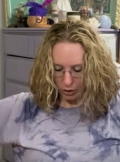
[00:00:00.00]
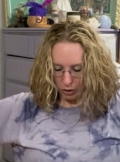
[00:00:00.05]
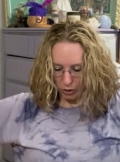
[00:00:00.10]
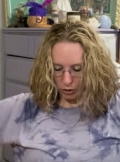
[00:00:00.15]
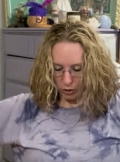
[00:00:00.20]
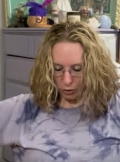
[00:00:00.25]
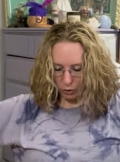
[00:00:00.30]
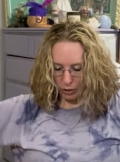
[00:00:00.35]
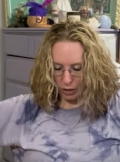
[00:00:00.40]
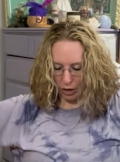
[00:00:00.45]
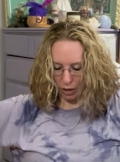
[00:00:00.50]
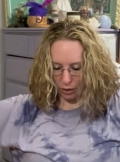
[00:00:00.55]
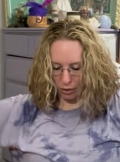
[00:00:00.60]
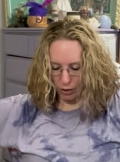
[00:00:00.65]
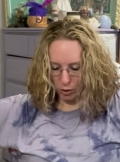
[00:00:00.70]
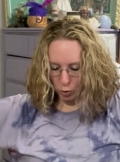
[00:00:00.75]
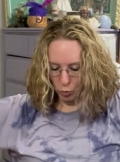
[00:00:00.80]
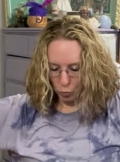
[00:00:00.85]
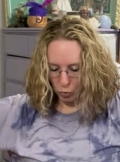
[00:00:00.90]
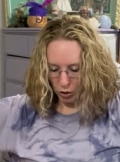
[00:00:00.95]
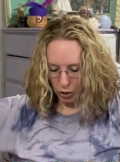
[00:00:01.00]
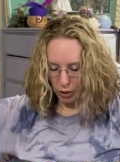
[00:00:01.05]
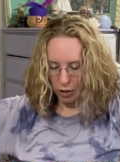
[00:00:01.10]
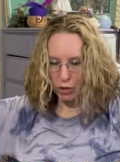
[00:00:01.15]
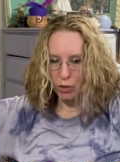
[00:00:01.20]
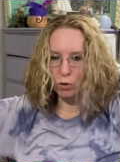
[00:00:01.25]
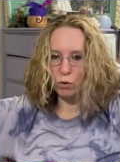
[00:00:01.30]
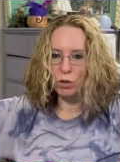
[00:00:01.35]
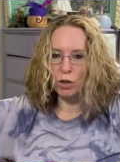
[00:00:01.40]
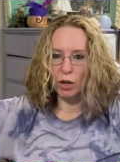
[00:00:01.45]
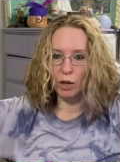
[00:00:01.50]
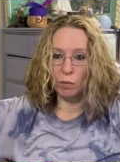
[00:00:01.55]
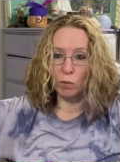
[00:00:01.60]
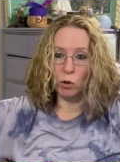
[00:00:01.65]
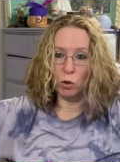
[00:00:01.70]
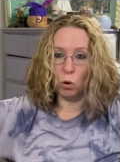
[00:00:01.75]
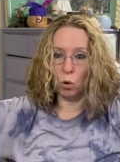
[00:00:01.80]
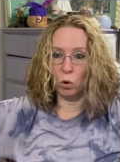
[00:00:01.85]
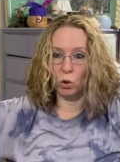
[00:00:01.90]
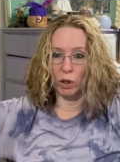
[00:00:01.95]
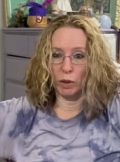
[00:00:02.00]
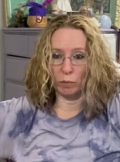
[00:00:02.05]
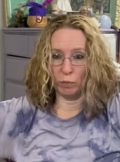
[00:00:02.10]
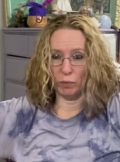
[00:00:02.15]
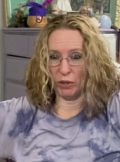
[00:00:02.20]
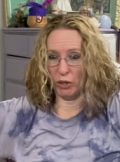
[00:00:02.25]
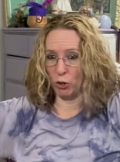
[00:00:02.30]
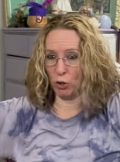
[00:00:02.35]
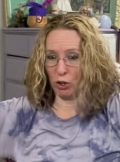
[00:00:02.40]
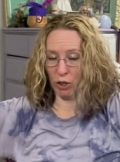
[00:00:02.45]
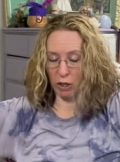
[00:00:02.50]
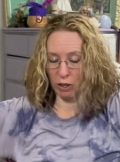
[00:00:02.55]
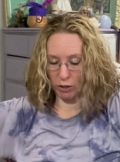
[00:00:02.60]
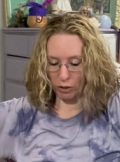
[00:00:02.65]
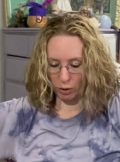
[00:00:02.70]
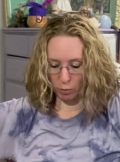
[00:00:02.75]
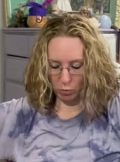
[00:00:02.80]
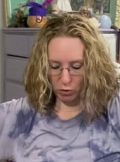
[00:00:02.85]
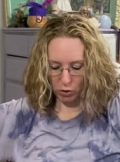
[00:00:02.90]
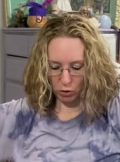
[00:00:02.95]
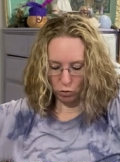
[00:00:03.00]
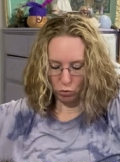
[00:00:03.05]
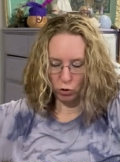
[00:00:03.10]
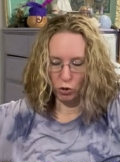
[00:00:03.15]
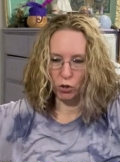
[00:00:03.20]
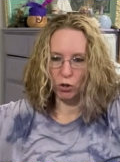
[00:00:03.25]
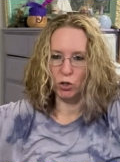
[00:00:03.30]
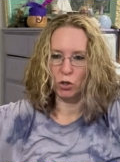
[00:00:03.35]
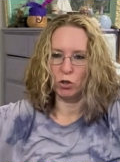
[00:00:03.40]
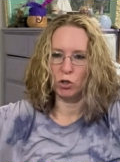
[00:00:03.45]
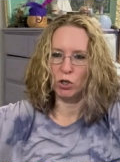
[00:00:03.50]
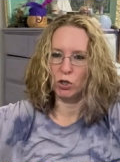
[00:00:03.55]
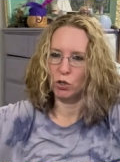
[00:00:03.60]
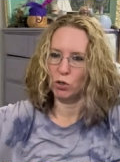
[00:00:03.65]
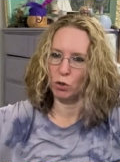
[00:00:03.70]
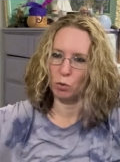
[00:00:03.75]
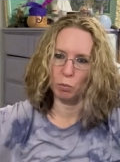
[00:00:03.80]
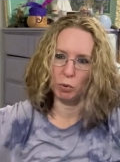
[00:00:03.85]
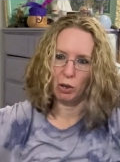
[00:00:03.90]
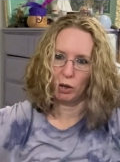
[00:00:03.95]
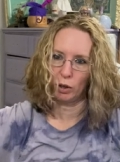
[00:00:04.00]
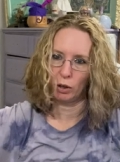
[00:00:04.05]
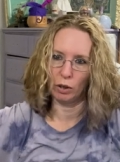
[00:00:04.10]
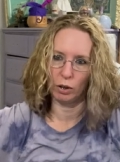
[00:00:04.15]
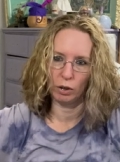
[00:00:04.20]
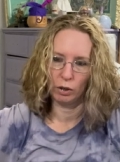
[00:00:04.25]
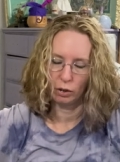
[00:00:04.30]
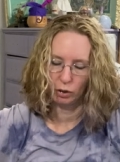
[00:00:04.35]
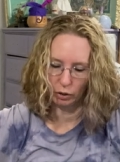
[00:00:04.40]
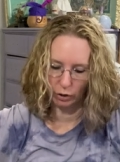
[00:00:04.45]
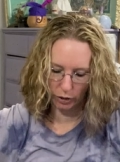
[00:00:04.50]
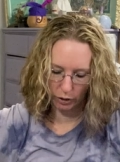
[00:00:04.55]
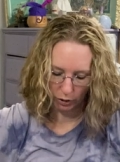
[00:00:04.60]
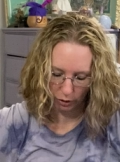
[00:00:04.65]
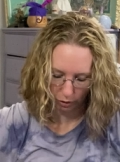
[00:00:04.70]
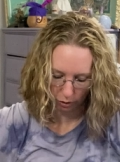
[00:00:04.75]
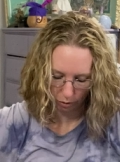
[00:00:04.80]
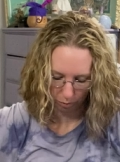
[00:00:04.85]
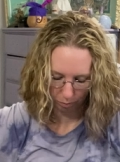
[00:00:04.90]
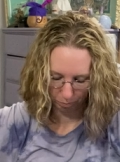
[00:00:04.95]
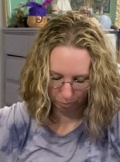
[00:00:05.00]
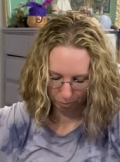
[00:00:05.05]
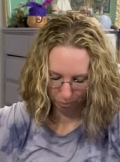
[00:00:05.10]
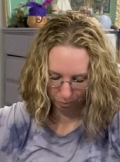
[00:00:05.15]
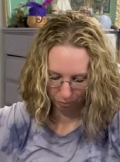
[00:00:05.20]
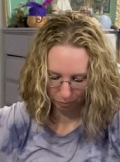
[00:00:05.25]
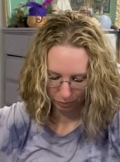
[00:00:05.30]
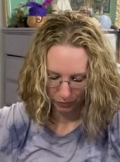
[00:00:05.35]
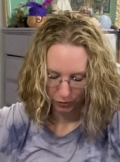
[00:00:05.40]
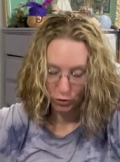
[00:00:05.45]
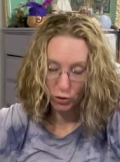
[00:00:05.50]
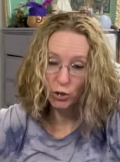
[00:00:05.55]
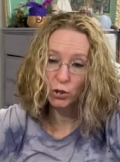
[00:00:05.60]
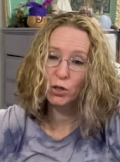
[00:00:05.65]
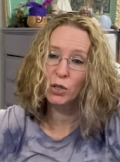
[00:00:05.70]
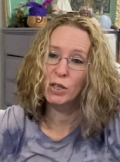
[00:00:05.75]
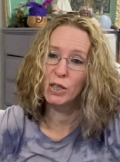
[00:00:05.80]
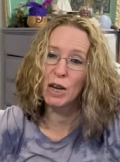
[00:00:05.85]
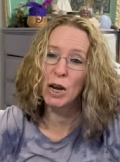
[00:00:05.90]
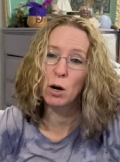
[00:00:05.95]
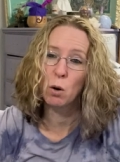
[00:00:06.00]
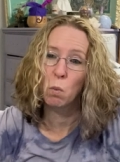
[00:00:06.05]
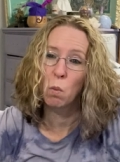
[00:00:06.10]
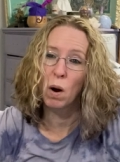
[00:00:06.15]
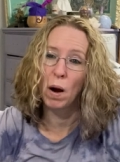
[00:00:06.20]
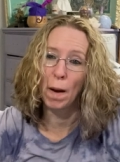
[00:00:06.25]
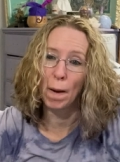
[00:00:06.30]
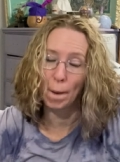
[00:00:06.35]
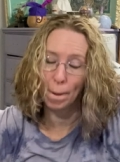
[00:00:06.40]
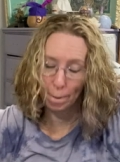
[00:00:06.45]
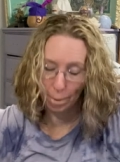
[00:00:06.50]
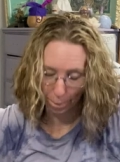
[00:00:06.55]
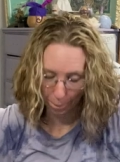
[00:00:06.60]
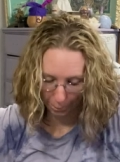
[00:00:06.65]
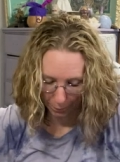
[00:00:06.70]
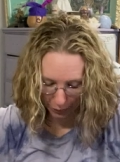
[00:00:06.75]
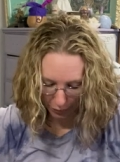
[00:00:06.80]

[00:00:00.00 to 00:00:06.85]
So yeah, this one, I do not have a goal on finishing anytime soon just because she's so big. Like, she's going to take a while.